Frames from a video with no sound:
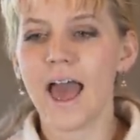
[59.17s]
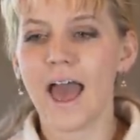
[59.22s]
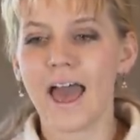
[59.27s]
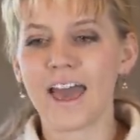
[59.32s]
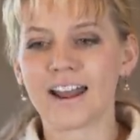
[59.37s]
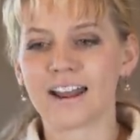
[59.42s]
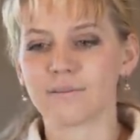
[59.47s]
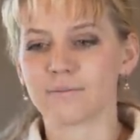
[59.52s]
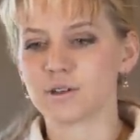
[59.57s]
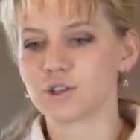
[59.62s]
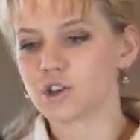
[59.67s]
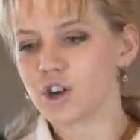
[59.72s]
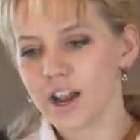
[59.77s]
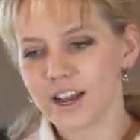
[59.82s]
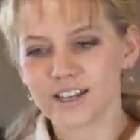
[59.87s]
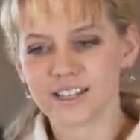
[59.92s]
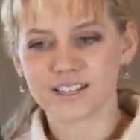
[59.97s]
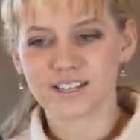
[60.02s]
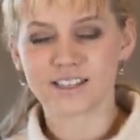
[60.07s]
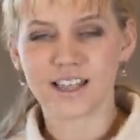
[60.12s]
and I've been
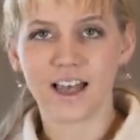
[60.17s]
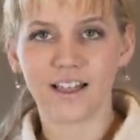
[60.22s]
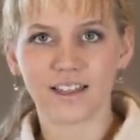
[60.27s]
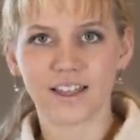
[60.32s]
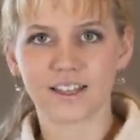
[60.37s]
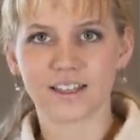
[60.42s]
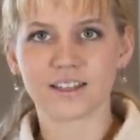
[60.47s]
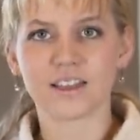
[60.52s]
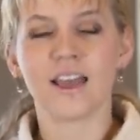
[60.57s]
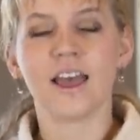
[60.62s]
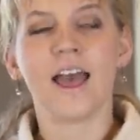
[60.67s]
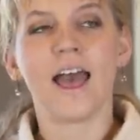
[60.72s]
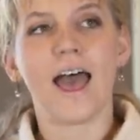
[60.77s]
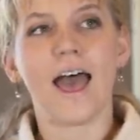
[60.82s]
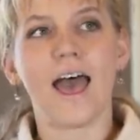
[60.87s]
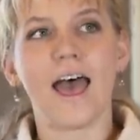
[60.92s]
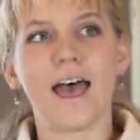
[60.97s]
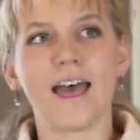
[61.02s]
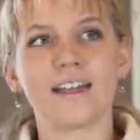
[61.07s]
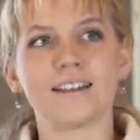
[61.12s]
trying to sell it,
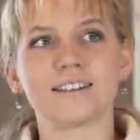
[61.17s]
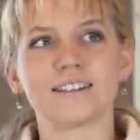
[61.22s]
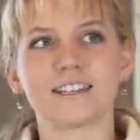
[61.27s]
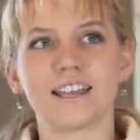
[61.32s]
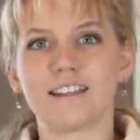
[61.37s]
and